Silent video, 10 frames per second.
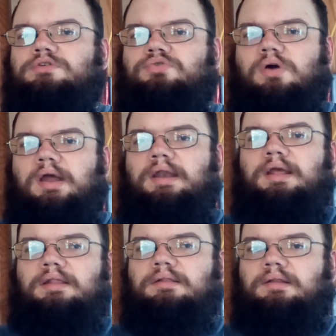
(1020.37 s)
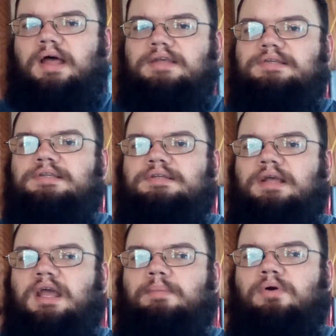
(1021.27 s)
trying to get the license and
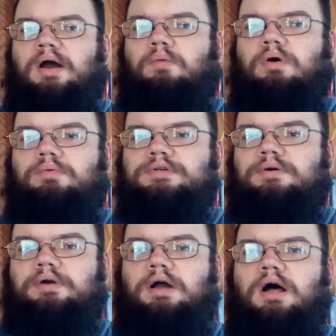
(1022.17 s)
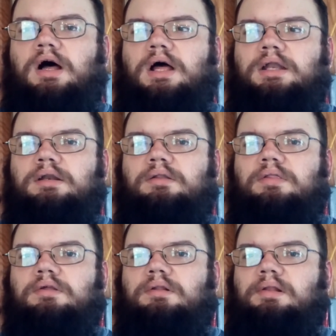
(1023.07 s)
hammer out what was going on,
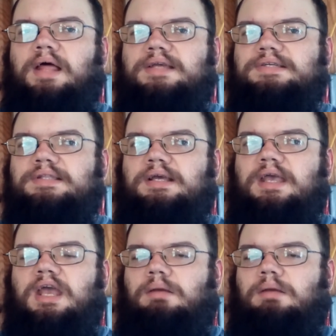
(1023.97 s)
the less that came